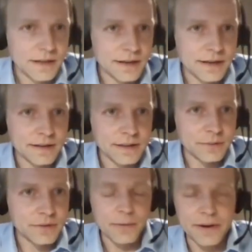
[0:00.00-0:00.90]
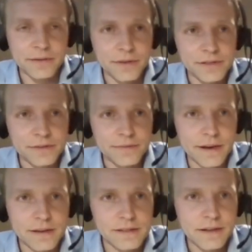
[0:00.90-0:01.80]
there were no adverse
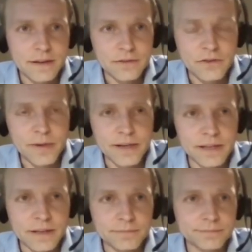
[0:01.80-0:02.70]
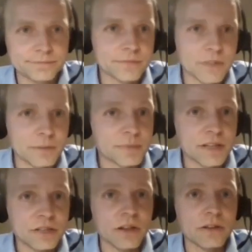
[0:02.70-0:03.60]
effects from any
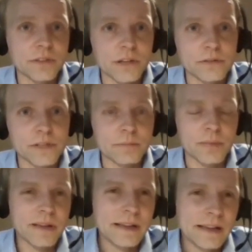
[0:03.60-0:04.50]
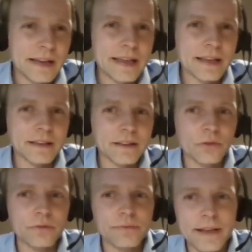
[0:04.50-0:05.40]
potential overdosing. But again,
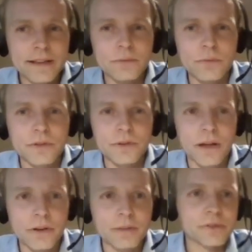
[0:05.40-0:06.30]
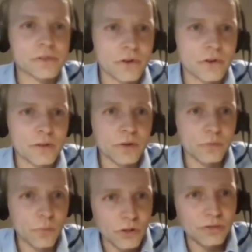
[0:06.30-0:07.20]
your vet would only prescribe you
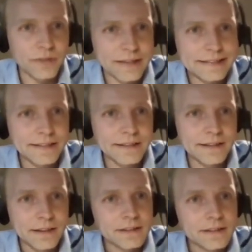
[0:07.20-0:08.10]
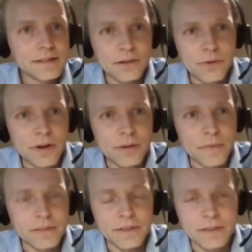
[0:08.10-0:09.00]
what you needed. So
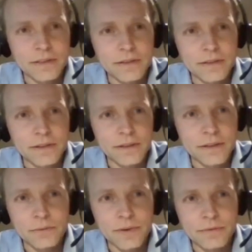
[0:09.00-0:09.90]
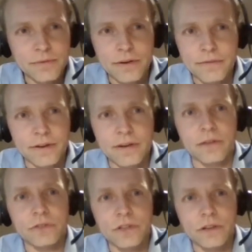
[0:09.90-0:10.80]
I think that there would be very, very
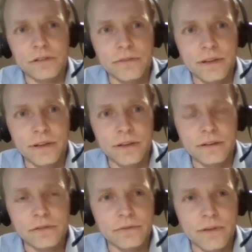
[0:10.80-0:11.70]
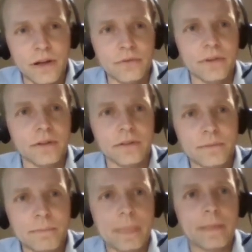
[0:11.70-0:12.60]
low chance of any sort of
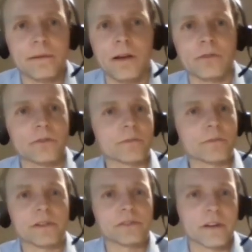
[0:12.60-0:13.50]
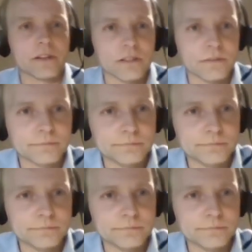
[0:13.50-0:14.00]
over administration.